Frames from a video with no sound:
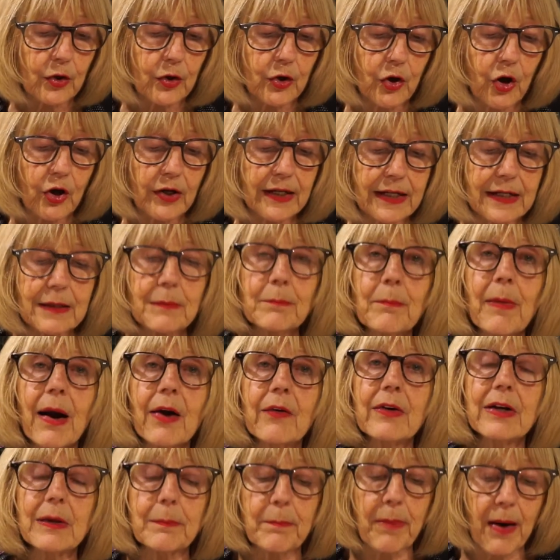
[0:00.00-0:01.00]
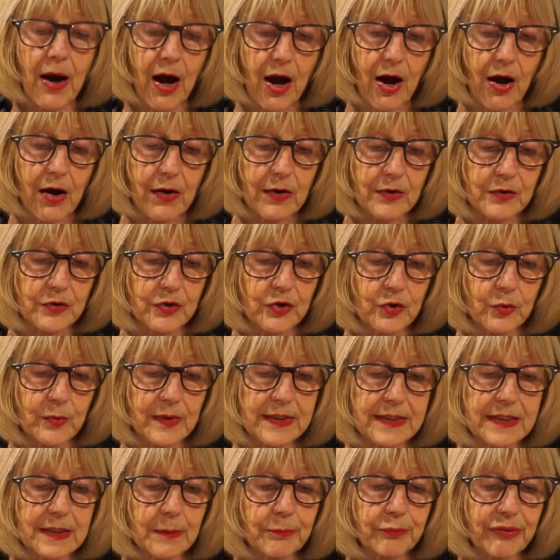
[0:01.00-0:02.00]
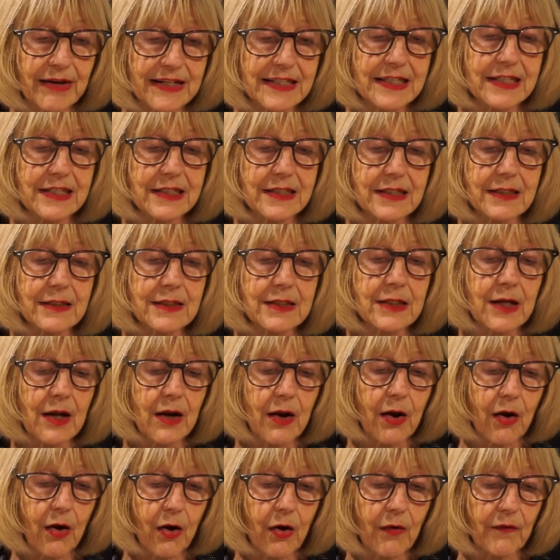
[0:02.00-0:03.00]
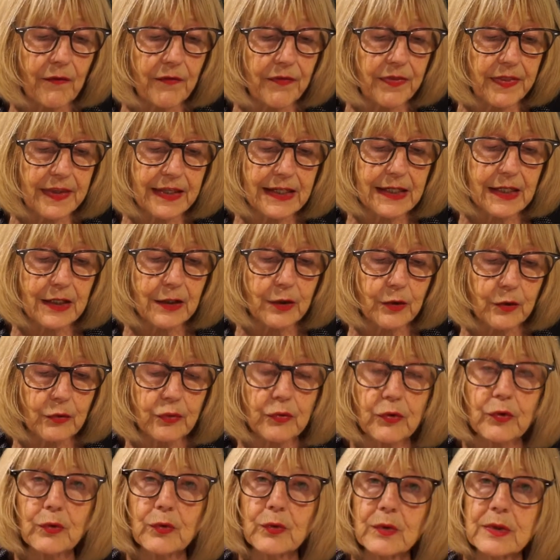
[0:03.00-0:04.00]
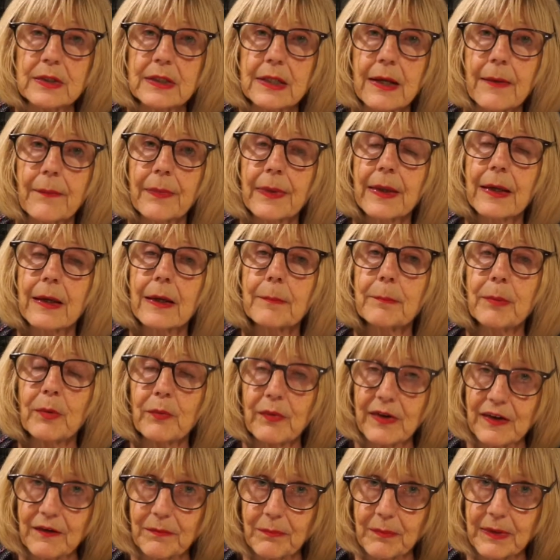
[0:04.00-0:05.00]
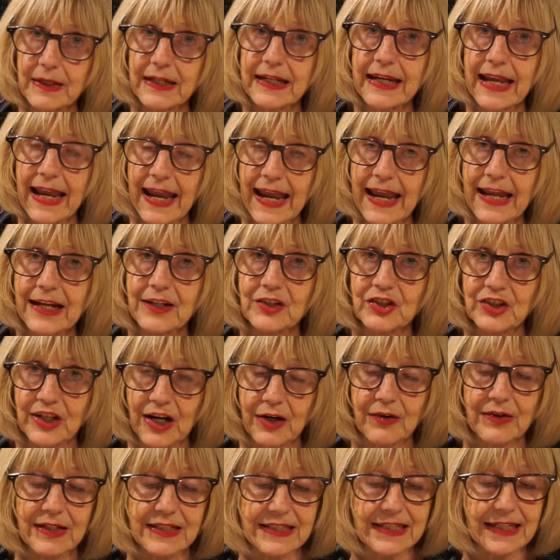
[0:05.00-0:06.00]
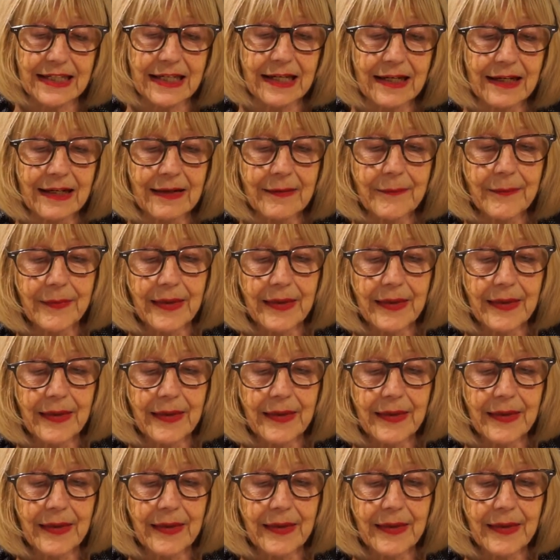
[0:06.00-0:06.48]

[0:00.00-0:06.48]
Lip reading: Colin Murray Parkes, who is the president of the Cruise Bereavement Care charity.